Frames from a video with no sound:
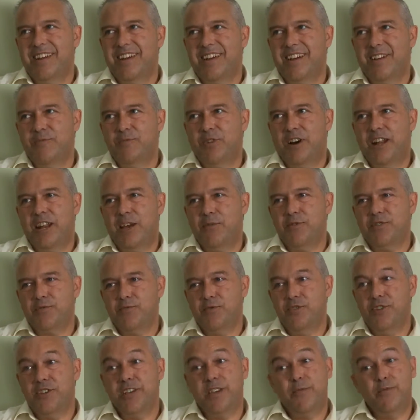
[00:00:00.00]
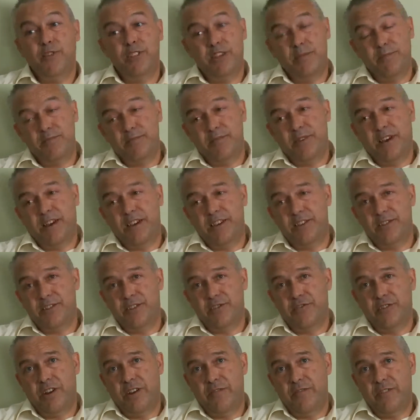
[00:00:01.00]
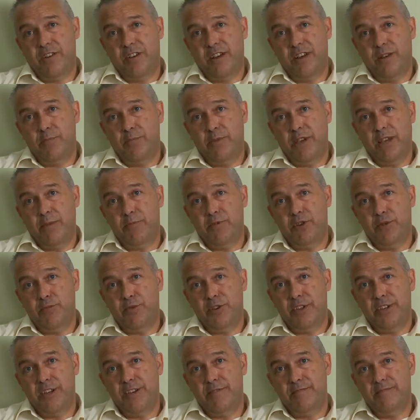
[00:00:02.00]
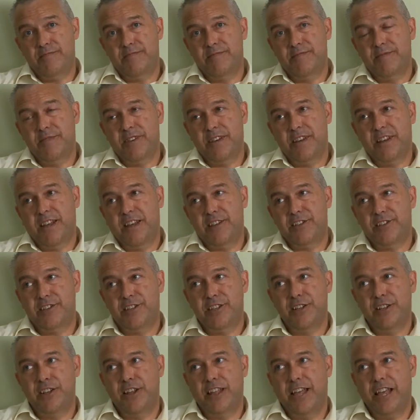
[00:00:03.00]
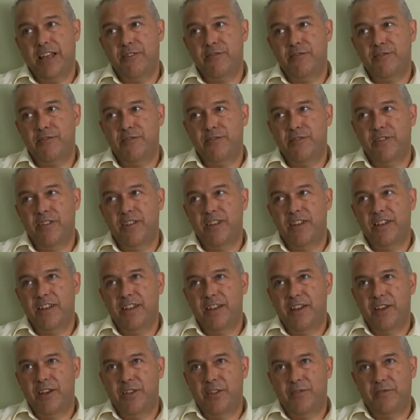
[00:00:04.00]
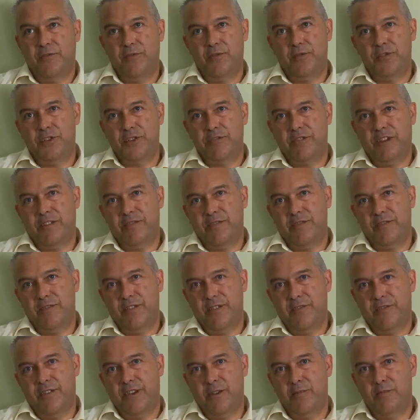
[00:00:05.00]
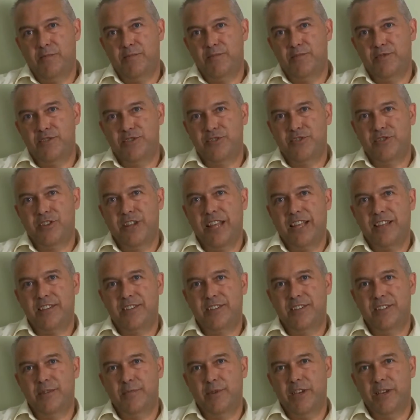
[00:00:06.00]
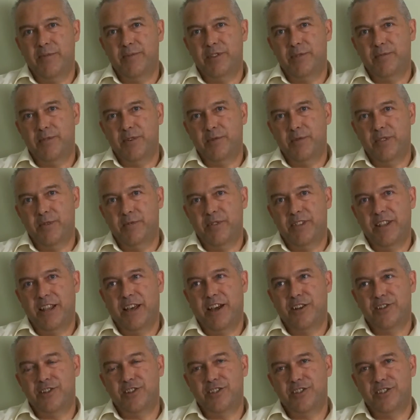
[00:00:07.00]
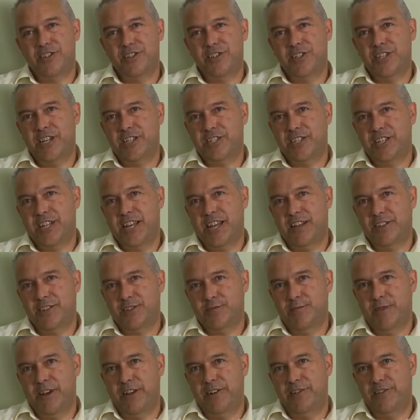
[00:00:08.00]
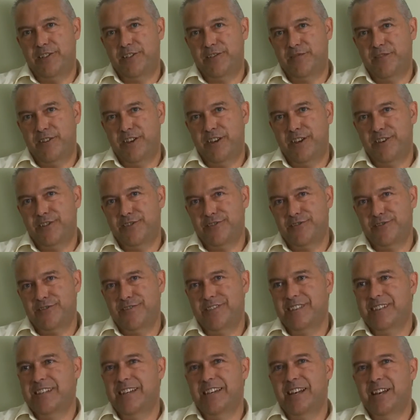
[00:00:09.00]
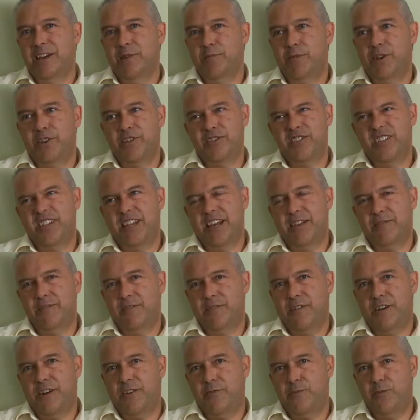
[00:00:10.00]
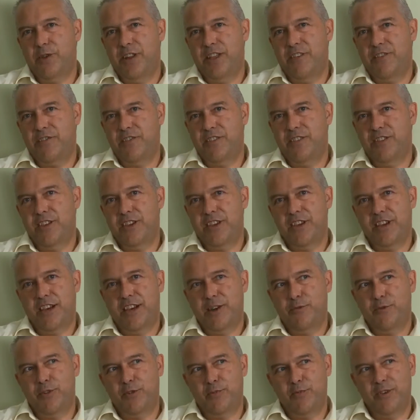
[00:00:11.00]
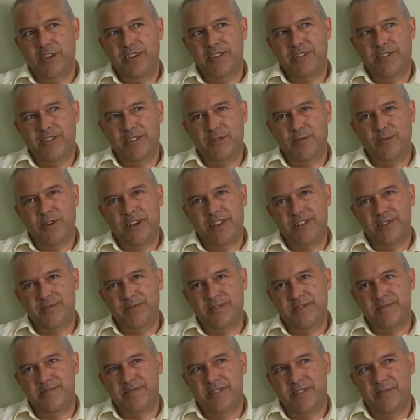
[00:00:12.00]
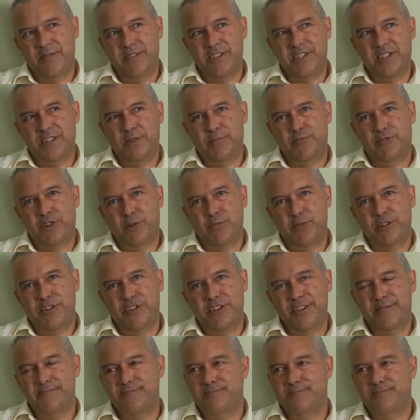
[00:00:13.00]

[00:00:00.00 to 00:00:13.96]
And while I was working with him, I used to drive a BMW, and I still have the photograph of him stood next to the BMW with the largest Cheshire Cat smile on his face, because he'd had 5 minutes in the car with me on the way to a visit a property.